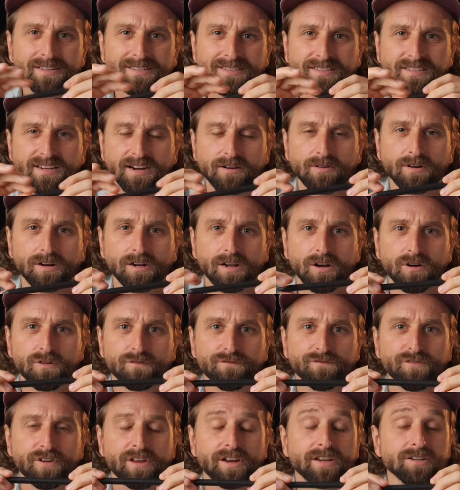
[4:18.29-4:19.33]
Cerakote
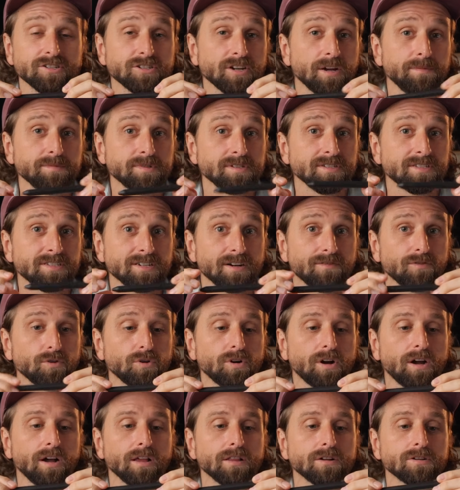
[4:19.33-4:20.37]
finish, comes in several
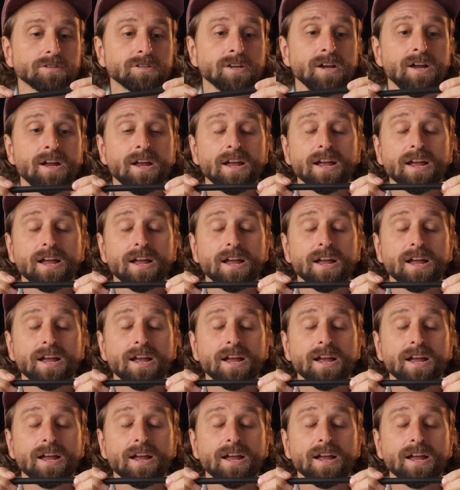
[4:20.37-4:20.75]
colors.